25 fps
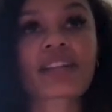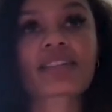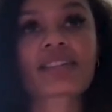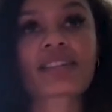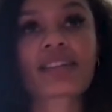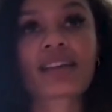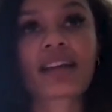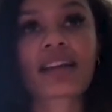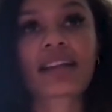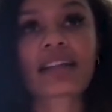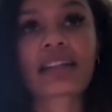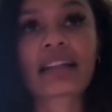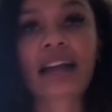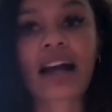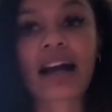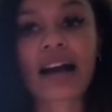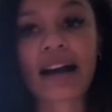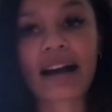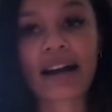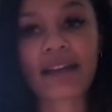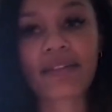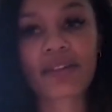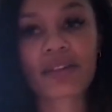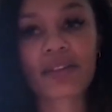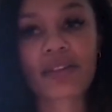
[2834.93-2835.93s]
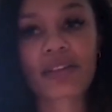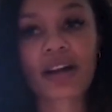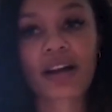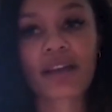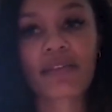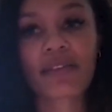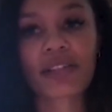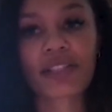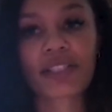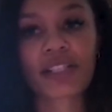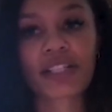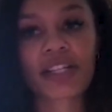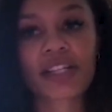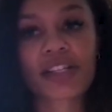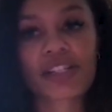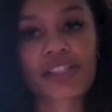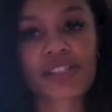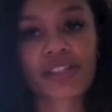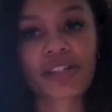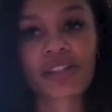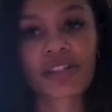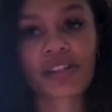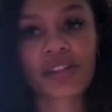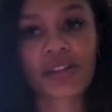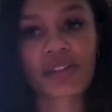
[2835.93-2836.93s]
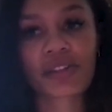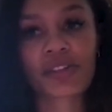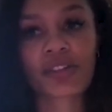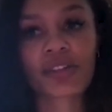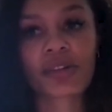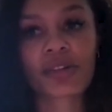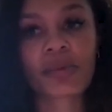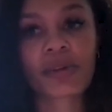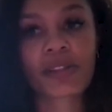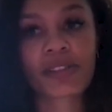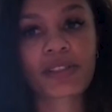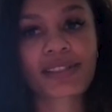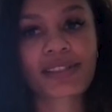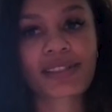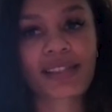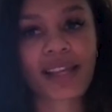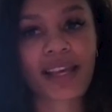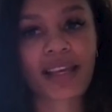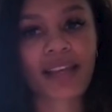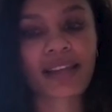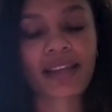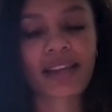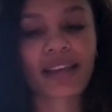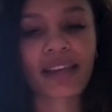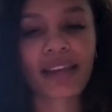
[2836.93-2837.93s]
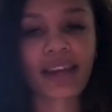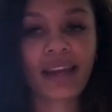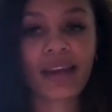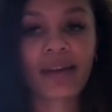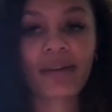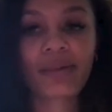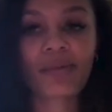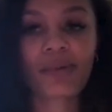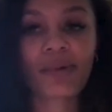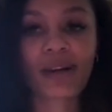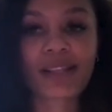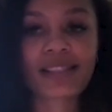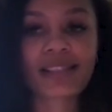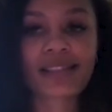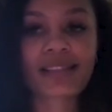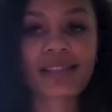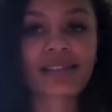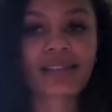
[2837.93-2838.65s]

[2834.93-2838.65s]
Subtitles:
to like not have those conversations on YouTube because it's like what